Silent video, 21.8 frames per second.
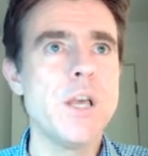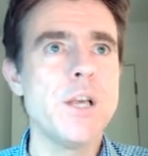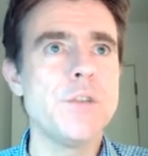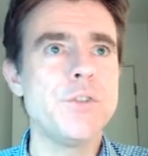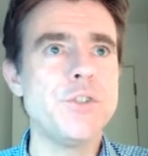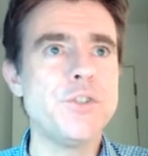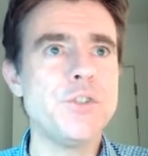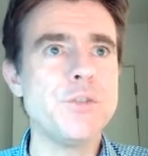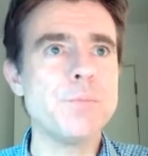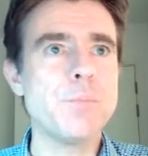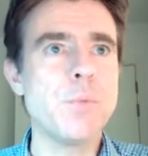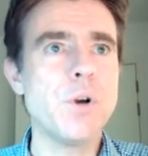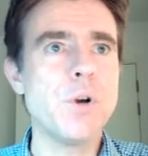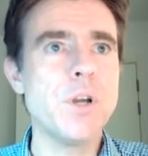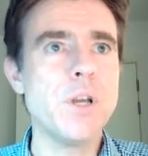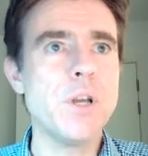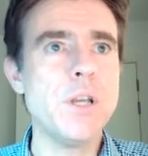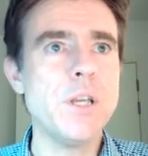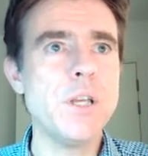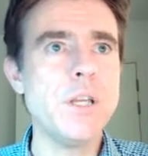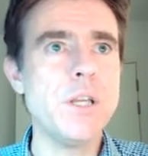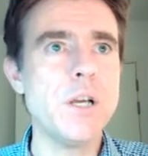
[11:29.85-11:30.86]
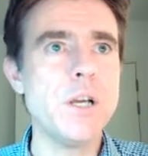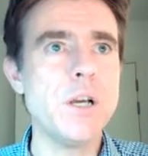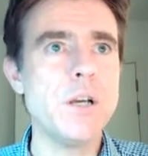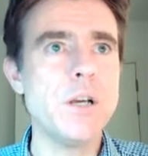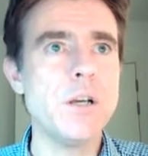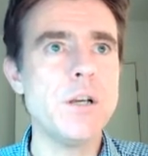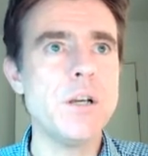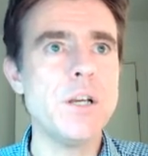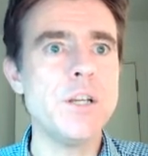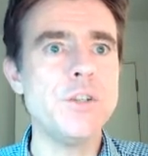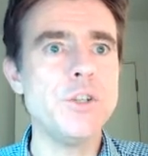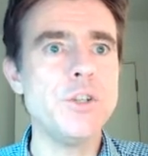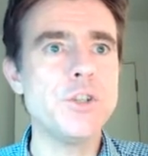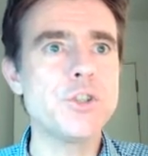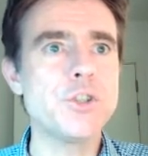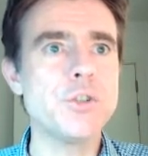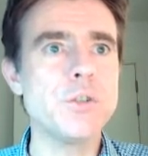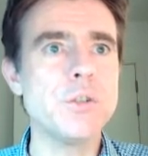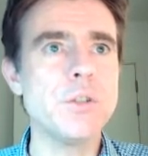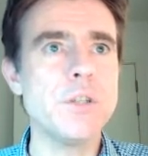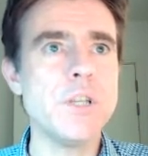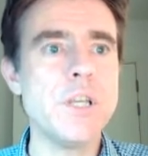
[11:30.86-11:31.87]
This is my
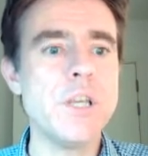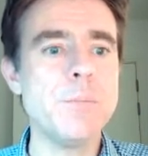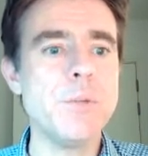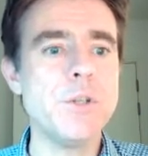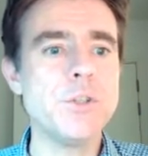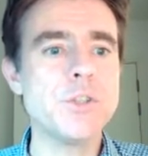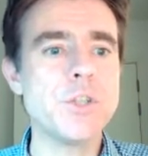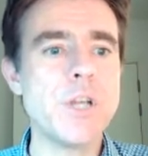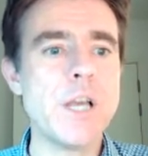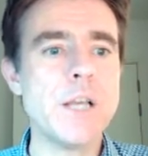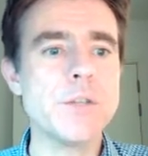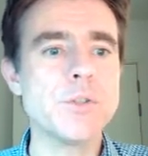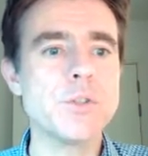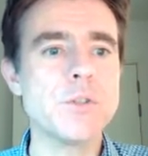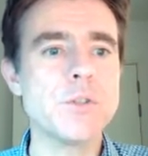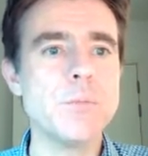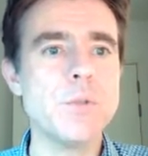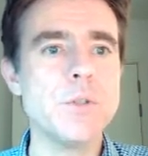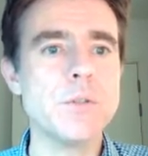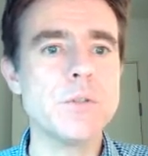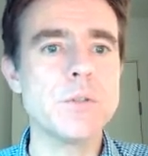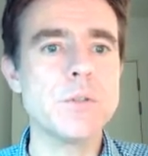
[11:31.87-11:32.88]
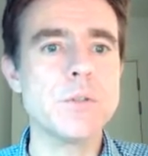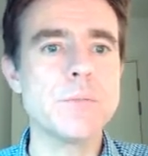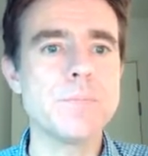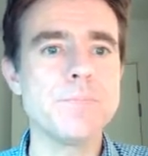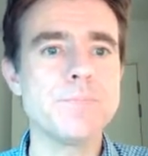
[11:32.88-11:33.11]
initial image estimate.